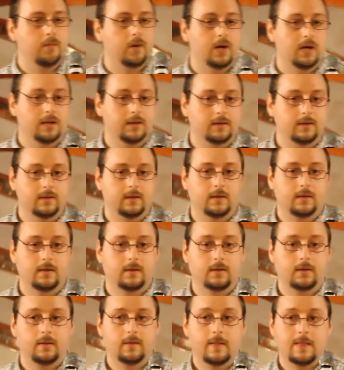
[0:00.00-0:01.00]
But
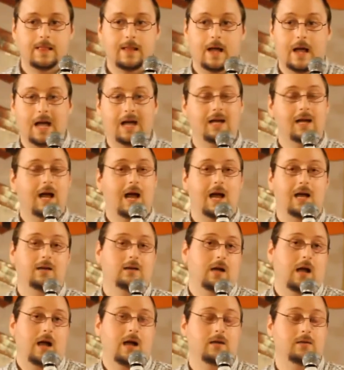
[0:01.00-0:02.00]
I,
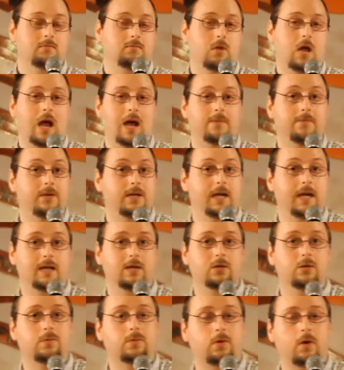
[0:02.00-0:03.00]
I
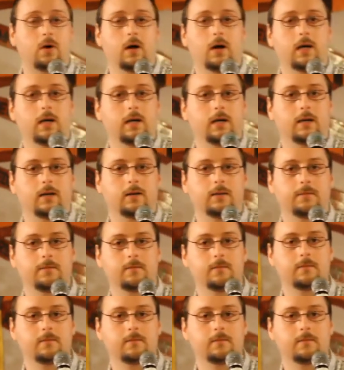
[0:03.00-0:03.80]
began to pray.